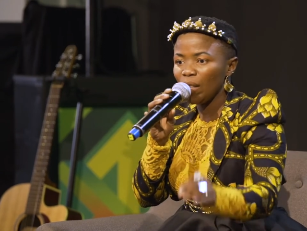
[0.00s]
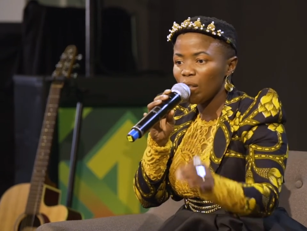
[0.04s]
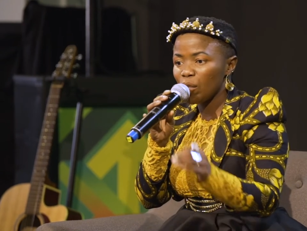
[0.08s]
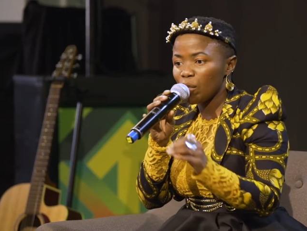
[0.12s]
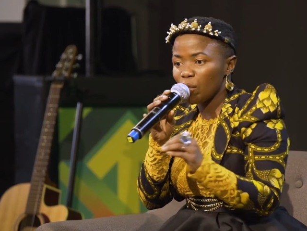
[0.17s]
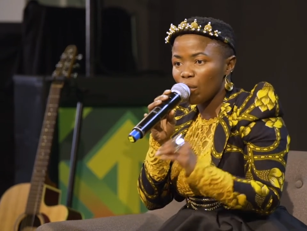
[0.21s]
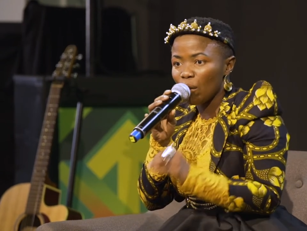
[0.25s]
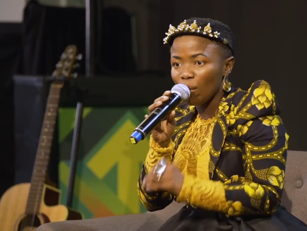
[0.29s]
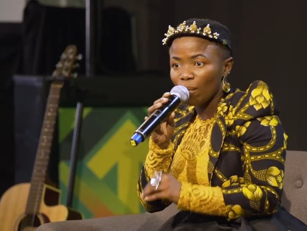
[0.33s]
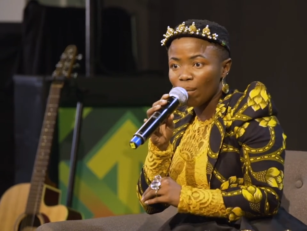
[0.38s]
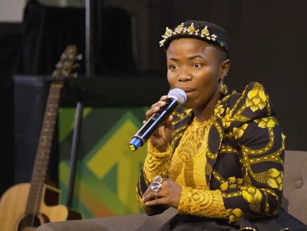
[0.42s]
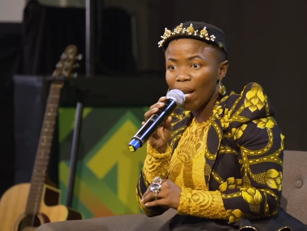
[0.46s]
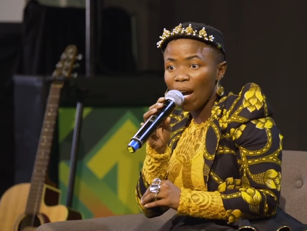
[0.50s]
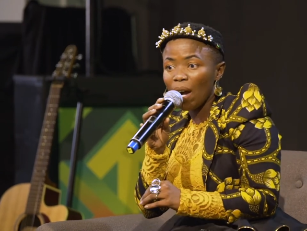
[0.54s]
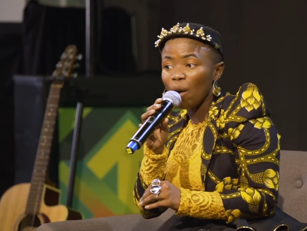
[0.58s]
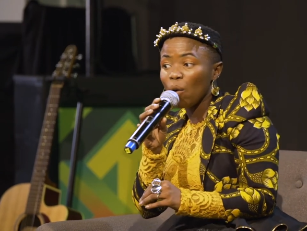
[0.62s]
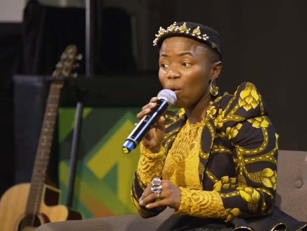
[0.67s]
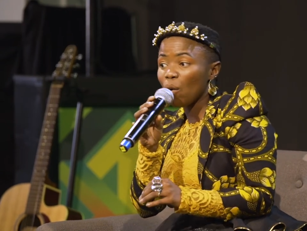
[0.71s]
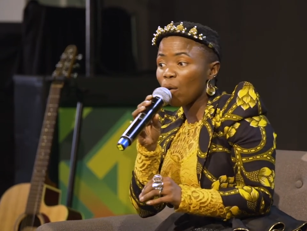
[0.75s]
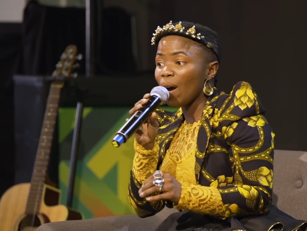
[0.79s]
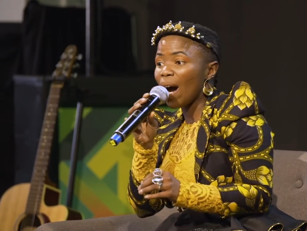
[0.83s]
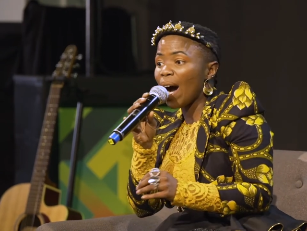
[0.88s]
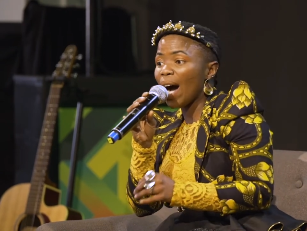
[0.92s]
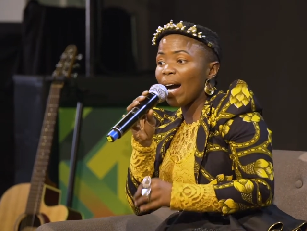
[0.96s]
So
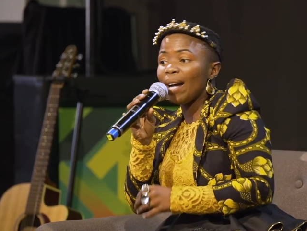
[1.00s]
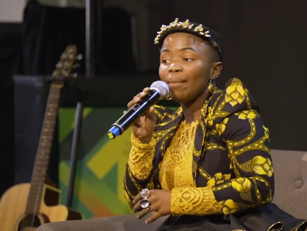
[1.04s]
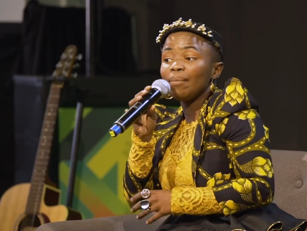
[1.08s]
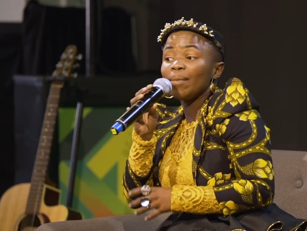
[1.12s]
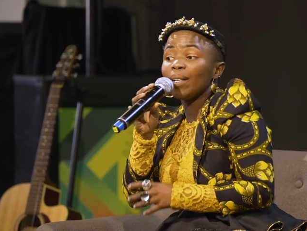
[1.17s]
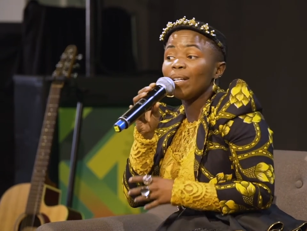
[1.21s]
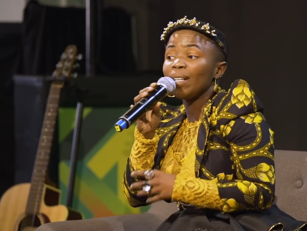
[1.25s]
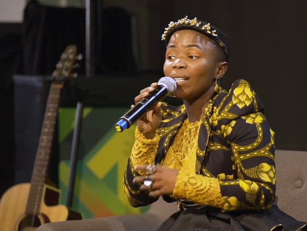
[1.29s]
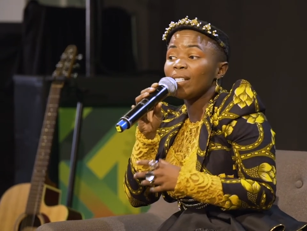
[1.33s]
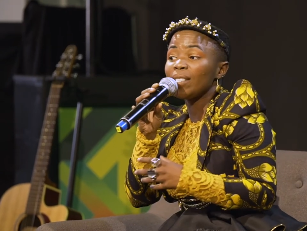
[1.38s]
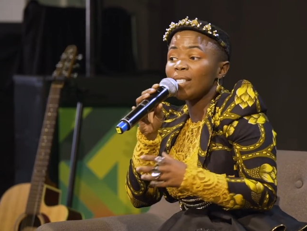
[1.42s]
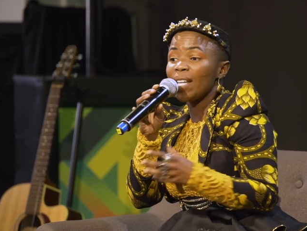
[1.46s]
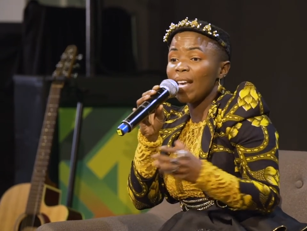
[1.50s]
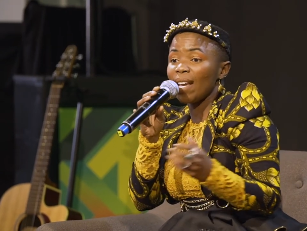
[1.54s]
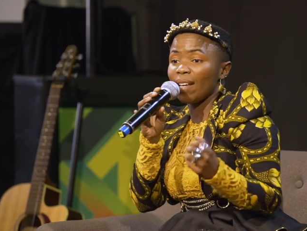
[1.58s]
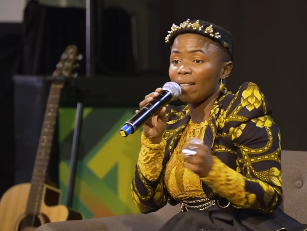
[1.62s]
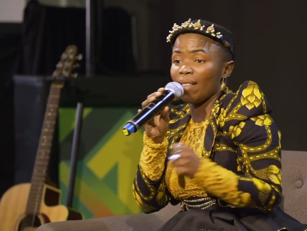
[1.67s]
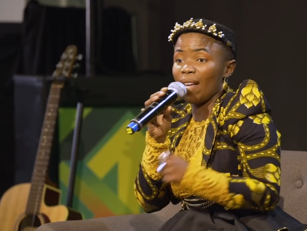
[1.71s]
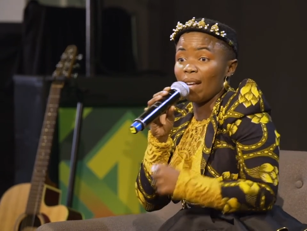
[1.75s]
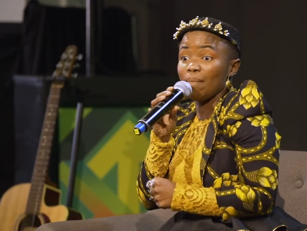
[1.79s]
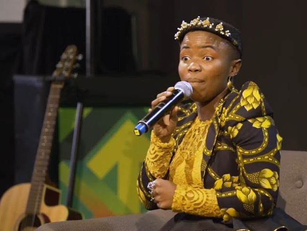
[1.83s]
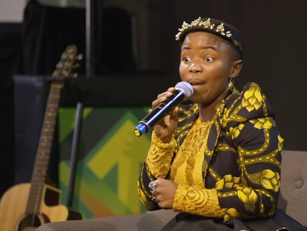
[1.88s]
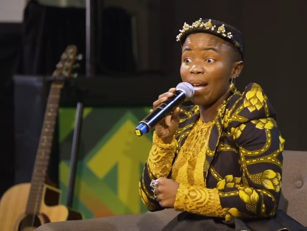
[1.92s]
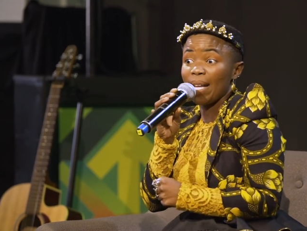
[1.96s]
mnangoko, I'm gonna take
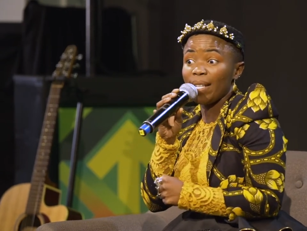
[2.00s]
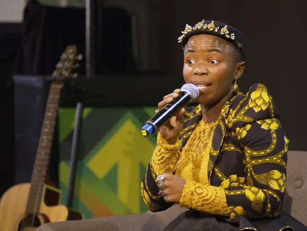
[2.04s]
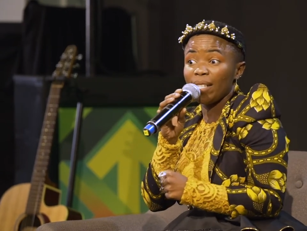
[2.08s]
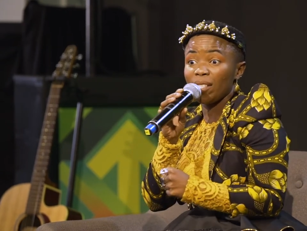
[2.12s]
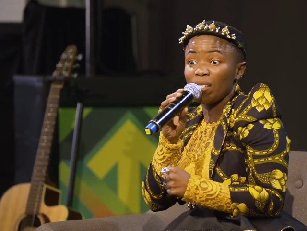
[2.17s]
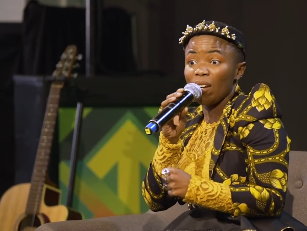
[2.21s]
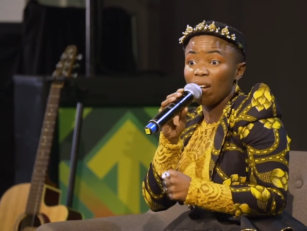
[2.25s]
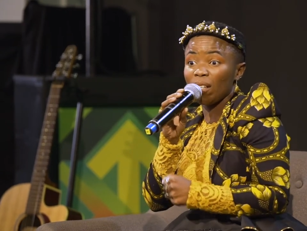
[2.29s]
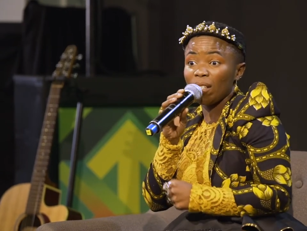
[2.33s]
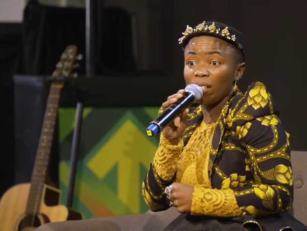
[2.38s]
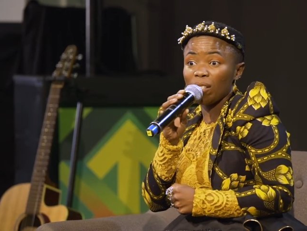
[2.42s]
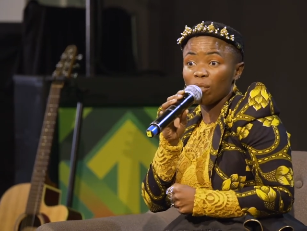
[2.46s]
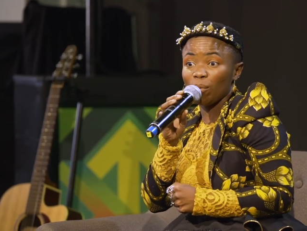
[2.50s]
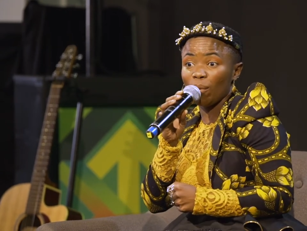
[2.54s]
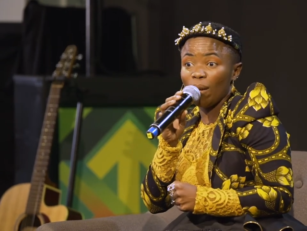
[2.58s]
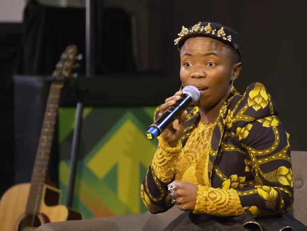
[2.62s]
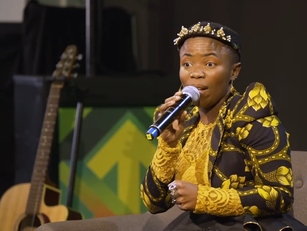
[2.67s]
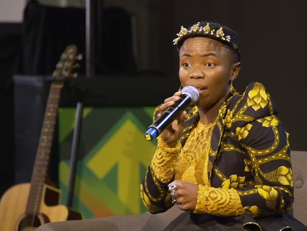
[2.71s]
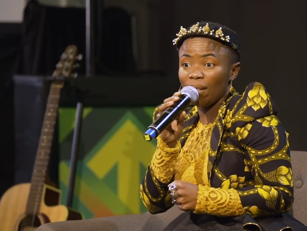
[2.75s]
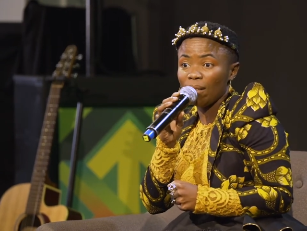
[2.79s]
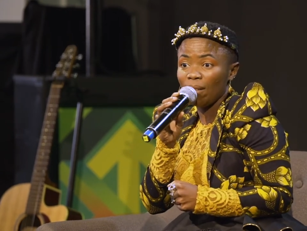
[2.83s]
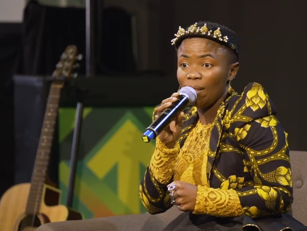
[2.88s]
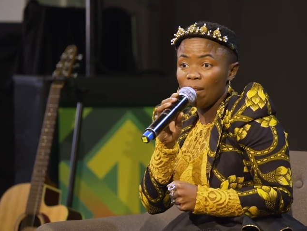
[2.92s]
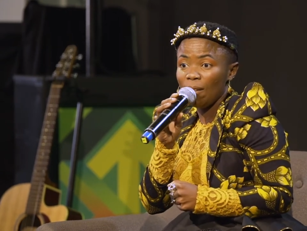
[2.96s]
that mandate on as
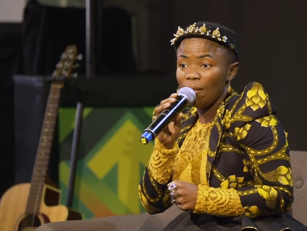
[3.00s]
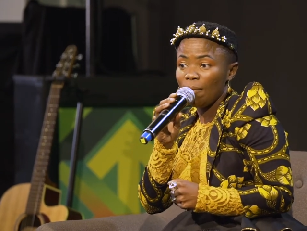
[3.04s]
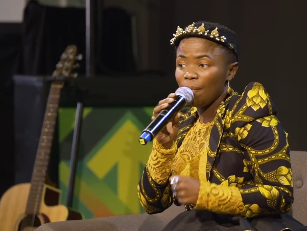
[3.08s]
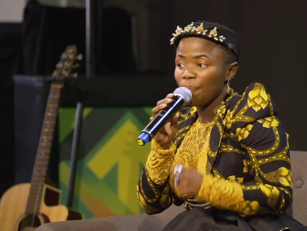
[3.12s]
well.